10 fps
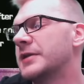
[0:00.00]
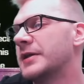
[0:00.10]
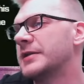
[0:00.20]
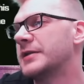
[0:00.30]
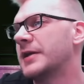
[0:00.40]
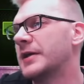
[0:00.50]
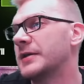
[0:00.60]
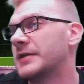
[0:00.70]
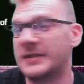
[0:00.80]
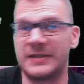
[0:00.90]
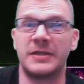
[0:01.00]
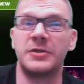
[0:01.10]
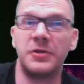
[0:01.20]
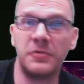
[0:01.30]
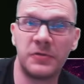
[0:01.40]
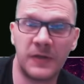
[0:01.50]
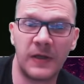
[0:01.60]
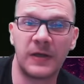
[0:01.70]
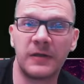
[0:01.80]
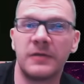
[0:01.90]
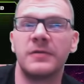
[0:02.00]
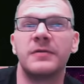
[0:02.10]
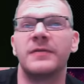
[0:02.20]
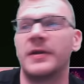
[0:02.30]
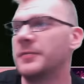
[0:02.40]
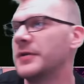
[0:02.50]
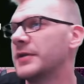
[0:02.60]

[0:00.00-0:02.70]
And uh, this is a new thing, new development.